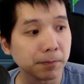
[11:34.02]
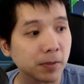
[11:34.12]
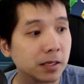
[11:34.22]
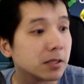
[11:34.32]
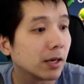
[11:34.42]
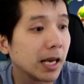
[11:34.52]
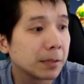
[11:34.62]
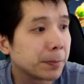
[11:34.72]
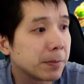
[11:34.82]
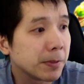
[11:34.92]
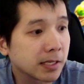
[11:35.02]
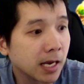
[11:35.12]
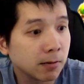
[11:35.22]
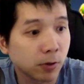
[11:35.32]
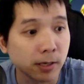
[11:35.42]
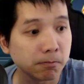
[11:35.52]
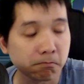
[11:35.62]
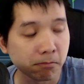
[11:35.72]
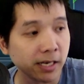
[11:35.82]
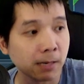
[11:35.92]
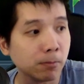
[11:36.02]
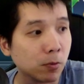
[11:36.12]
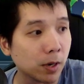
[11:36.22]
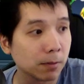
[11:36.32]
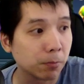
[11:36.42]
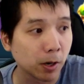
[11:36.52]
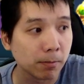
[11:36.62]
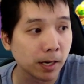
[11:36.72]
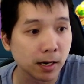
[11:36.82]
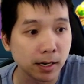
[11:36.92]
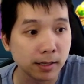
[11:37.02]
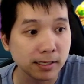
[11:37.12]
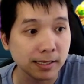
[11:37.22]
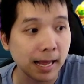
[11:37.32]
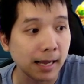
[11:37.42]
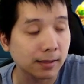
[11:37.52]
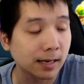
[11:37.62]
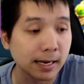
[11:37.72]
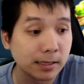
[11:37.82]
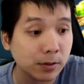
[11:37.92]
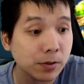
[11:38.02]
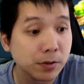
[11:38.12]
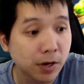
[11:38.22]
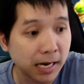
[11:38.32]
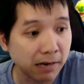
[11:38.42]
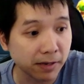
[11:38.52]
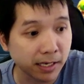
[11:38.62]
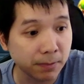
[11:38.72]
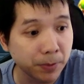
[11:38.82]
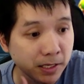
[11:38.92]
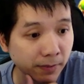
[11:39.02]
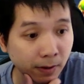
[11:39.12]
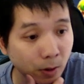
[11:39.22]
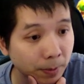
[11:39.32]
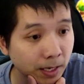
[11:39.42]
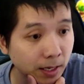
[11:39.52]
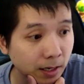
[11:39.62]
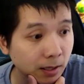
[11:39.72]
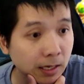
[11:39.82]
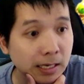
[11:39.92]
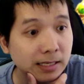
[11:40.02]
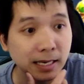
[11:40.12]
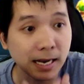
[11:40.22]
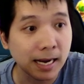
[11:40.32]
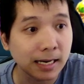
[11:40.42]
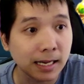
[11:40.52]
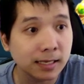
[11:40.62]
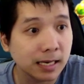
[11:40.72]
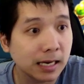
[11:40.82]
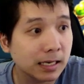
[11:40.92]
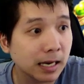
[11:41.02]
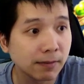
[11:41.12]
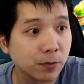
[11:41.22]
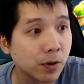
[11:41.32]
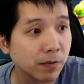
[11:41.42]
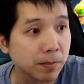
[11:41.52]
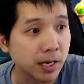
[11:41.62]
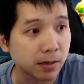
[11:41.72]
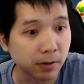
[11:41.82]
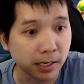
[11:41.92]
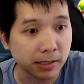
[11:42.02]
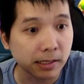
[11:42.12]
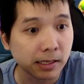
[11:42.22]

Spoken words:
So like 80%, right, my number one primary stat, I do not have any piece of equipment here that it kind of work for me, right?